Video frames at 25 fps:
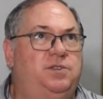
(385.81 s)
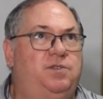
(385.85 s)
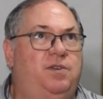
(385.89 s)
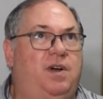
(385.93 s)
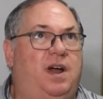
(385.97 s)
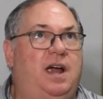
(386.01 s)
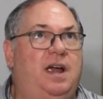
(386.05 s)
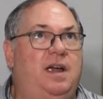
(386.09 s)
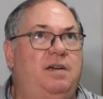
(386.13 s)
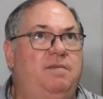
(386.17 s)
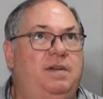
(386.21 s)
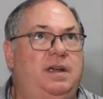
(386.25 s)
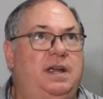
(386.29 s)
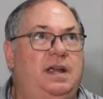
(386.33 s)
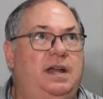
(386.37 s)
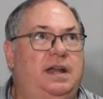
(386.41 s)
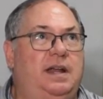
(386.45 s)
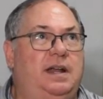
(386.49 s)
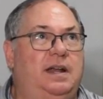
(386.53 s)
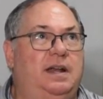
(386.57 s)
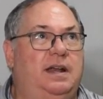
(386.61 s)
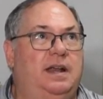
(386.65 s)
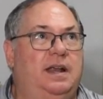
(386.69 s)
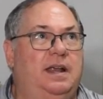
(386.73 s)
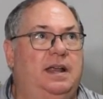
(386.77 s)

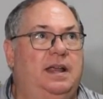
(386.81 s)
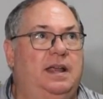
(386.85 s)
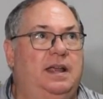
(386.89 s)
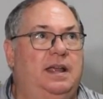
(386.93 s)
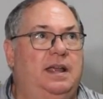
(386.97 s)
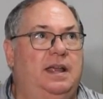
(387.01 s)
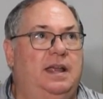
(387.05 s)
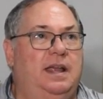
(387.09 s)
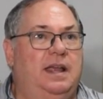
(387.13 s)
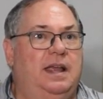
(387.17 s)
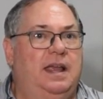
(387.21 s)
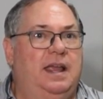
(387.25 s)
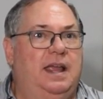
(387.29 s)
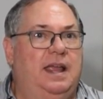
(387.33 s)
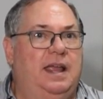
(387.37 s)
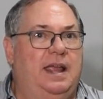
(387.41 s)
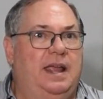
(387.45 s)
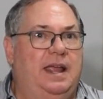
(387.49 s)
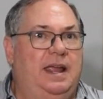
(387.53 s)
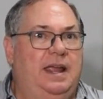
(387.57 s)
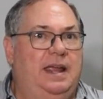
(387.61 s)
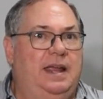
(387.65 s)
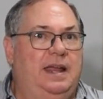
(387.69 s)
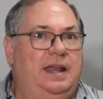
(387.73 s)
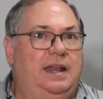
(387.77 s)
driving
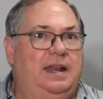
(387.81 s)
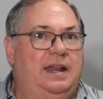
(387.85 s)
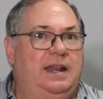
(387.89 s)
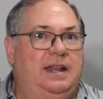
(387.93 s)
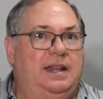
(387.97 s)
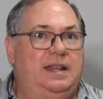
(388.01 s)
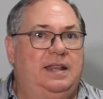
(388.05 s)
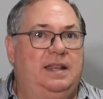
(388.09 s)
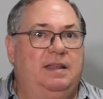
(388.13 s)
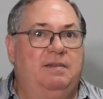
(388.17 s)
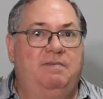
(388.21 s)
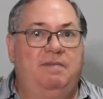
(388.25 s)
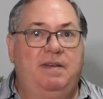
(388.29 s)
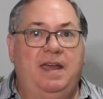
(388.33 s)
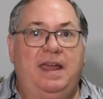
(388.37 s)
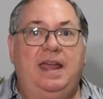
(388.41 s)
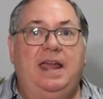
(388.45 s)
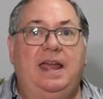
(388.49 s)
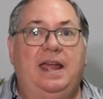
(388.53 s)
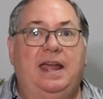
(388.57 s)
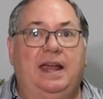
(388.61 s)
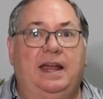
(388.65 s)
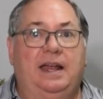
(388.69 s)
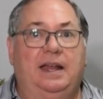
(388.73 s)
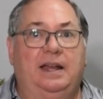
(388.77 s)
in the
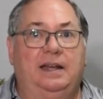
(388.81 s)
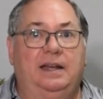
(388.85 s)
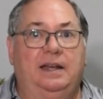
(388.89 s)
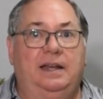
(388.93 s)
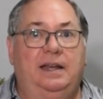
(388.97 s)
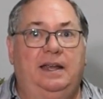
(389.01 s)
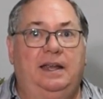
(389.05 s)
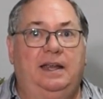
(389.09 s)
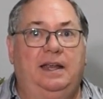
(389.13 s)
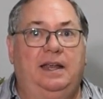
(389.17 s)
van,